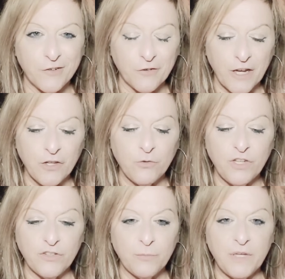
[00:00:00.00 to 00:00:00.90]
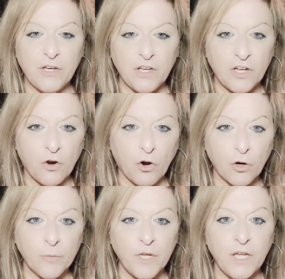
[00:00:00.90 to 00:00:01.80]
Right? You need to be in
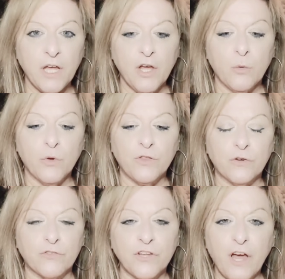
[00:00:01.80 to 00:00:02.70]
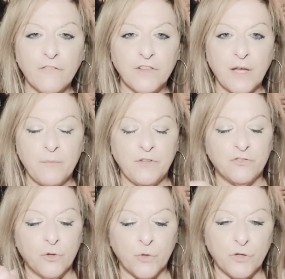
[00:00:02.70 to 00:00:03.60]
harmony with yourself. And that means
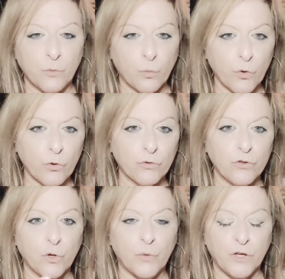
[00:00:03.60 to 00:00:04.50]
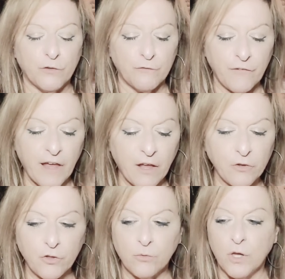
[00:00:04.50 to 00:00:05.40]
knowing your worth, knowing your
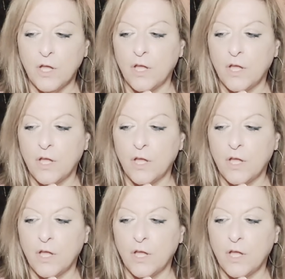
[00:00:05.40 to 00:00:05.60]
value,